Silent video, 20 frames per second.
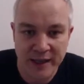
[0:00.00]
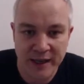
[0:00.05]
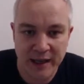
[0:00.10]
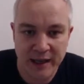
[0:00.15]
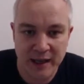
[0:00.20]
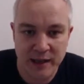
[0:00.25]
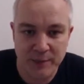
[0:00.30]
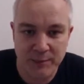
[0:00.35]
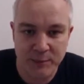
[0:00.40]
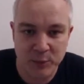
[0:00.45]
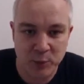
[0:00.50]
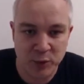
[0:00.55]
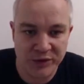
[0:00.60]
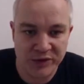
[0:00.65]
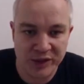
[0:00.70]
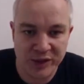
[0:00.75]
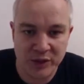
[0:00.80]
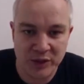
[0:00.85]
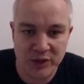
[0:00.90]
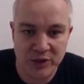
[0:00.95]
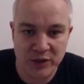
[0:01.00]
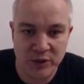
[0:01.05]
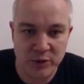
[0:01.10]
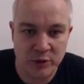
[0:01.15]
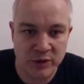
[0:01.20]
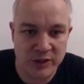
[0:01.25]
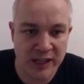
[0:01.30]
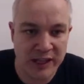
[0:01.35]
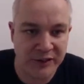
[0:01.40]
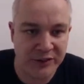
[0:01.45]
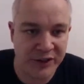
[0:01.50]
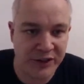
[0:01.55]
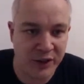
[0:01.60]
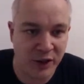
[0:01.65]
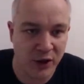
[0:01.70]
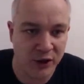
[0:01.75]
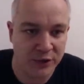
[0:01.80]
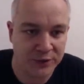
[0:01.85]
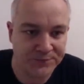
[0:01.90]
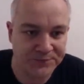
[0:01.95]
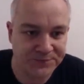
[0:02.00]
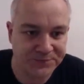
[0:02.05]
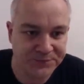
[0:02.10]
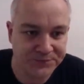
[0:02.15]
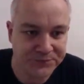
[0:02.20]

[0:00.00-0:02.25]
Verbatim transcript: Um, what's he going to do? Kicks it long.